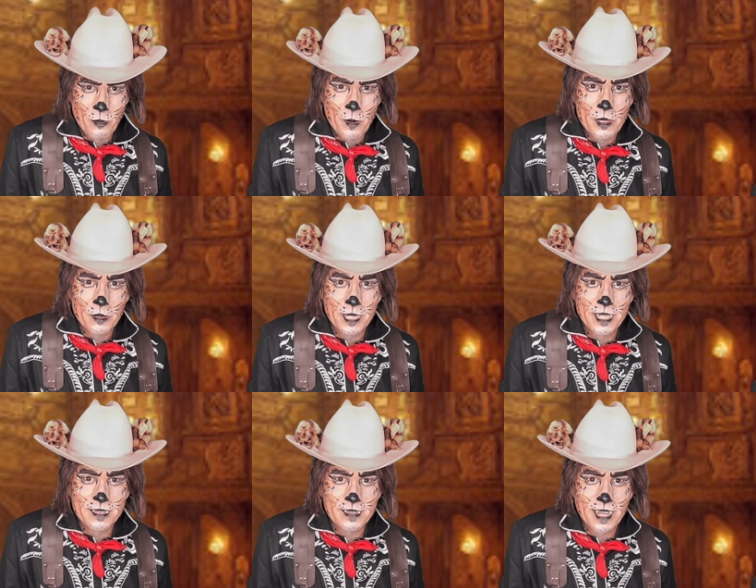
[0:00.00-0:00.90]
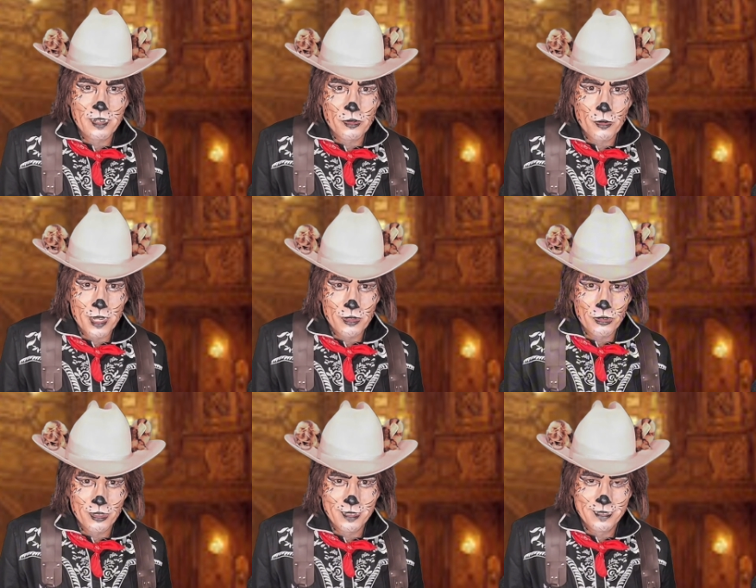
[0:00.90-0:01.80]
We're going to get that
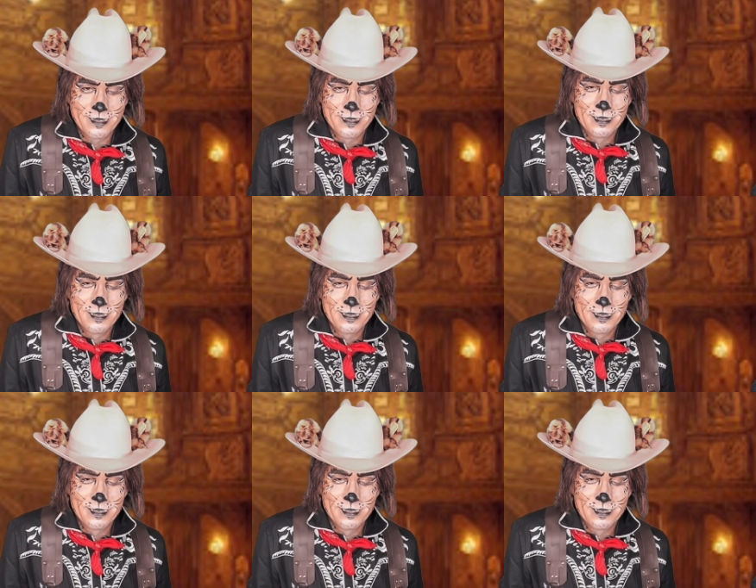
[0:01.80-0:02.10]
treasure,